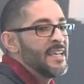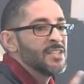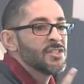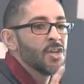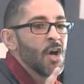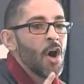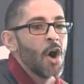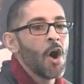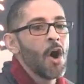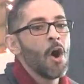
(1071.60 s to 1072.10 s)
is
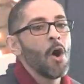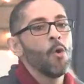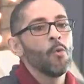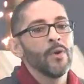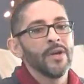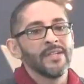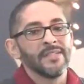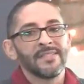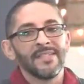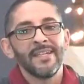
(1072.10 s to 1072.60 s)

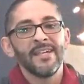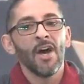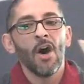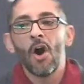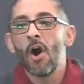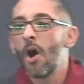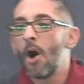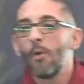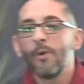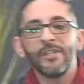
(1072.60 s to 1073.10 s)
always,
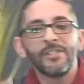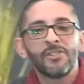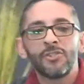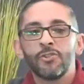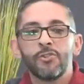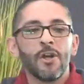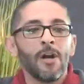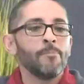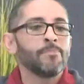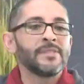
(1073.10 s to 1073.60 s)
it
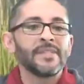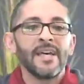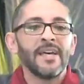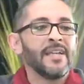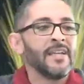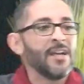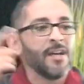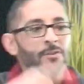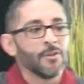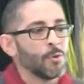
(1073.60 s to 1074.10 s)
always trumps
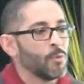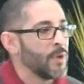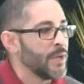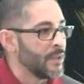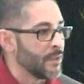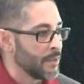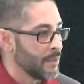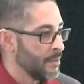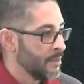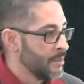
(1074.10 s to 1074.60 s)
any other
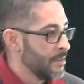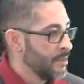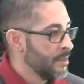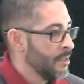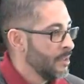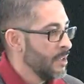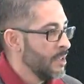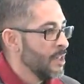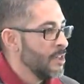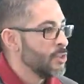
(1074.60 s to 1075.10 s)
will.
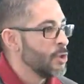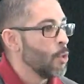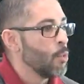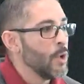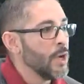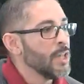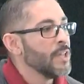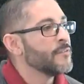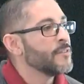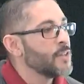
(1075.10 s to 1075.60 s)
The
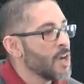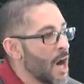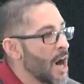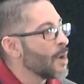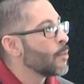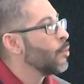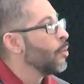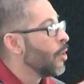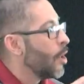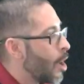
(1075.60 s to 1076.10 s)
will of
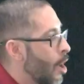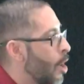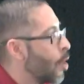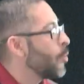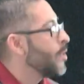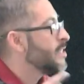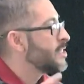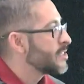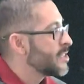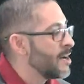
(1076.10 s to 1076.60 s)
God will
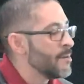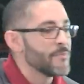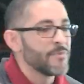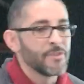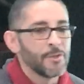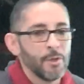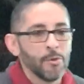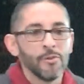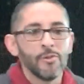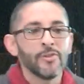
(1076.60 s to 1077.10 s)
always
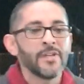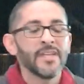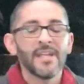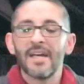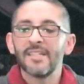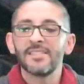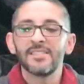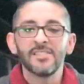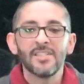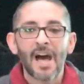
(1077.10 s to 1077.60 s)
come through. You
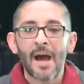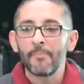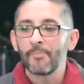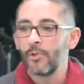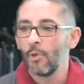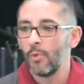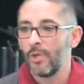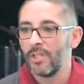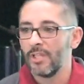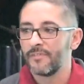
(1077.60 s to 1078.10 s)
cannot stop
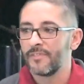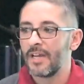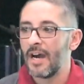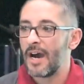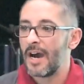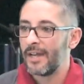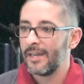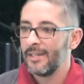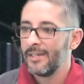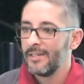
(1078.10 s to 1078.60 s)
the will of
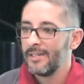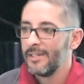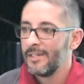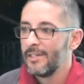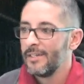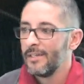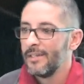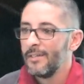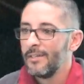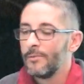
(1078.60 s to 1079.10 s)
God,
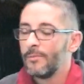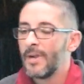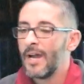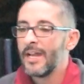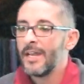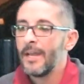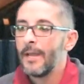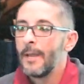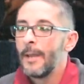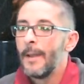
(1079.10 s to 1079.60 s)

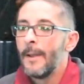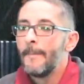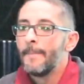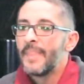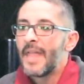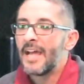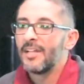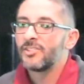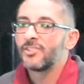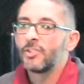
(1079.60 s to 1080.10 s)
right?
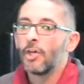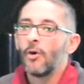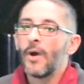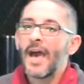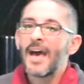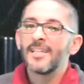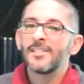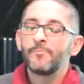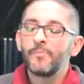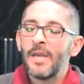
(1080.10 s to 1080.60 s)
And so
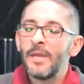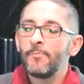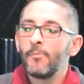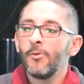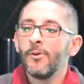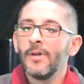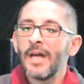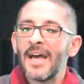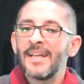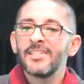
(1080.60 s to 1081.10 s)
as
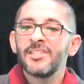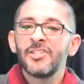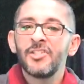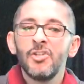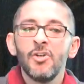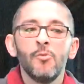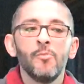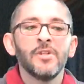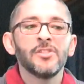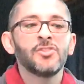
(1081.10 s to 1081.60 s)
people, as
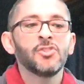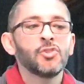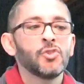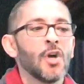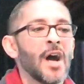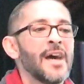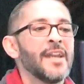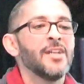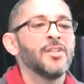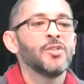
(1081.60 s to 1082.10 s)
humans
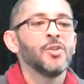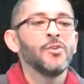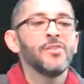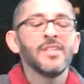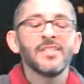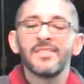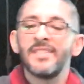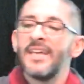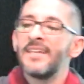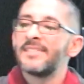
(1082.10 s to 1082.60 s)
try to do
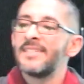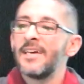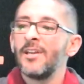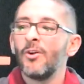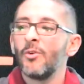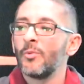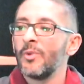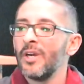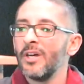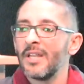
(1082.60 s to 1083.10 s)
these things, they
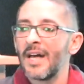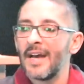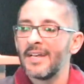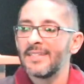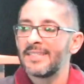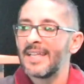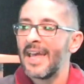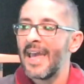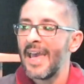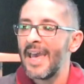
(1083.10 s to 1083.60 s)
don't realize that